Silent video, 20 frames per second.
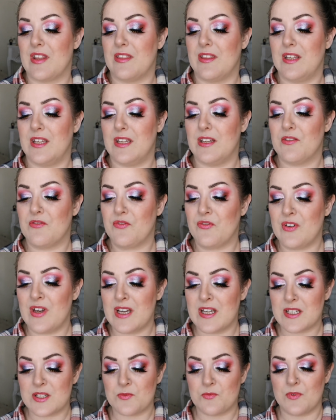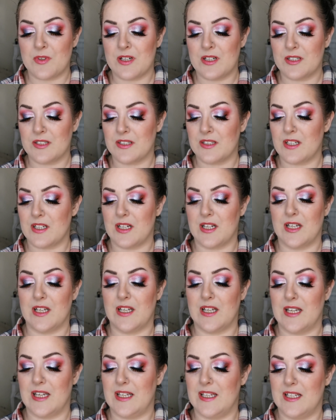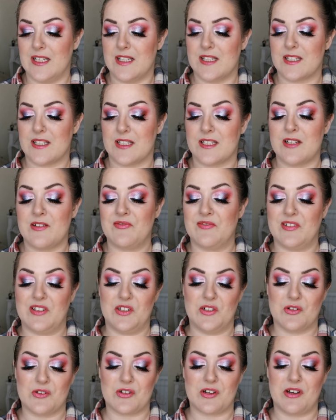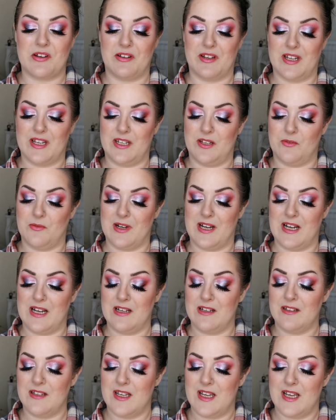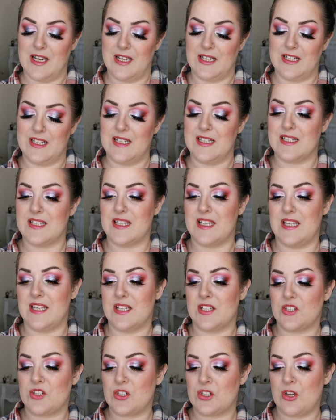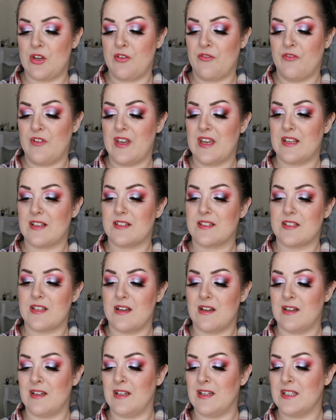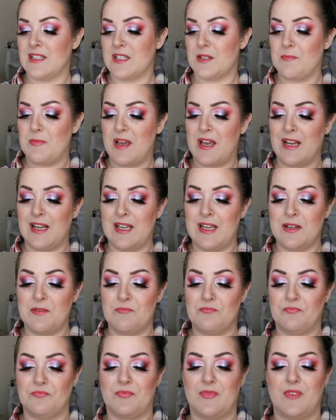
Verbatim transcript: The first one is definitely not going anywhere and it is the Soph X highlighter palette